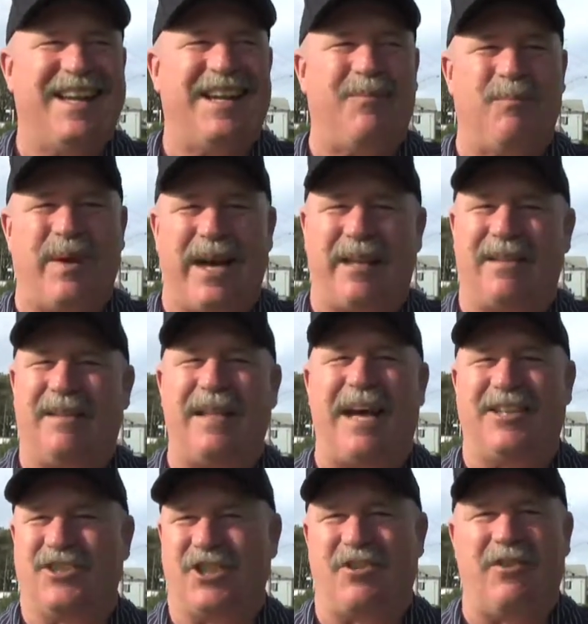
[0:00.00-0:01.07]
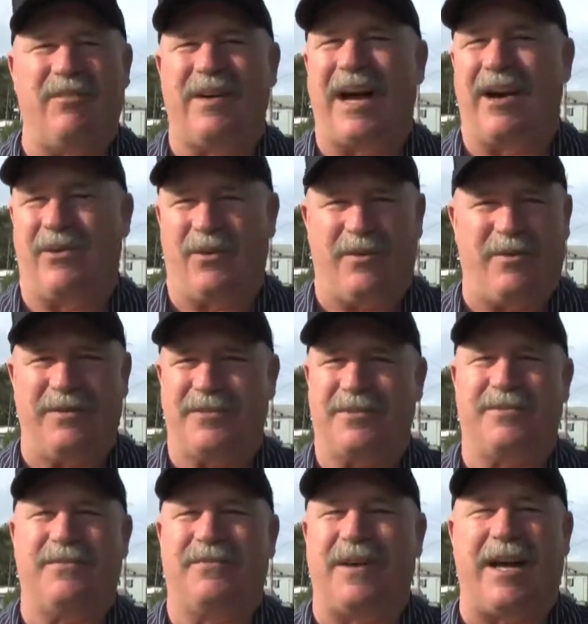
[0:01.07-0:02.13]
and pathological
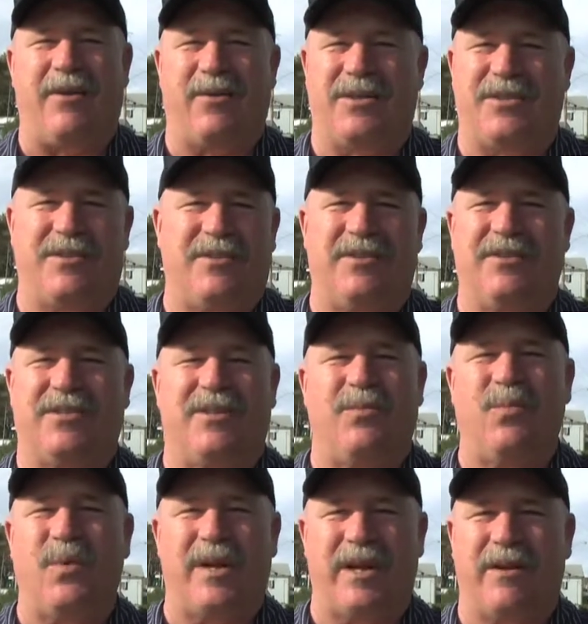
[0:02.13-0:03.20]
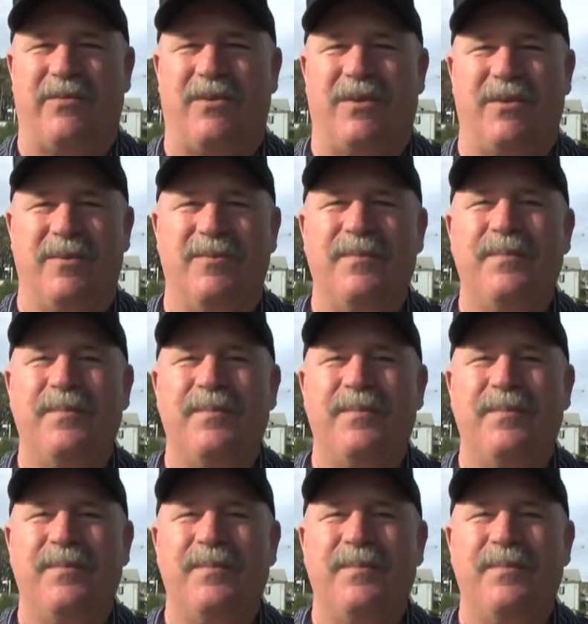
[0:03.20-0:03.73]
virus, viruses and whatever.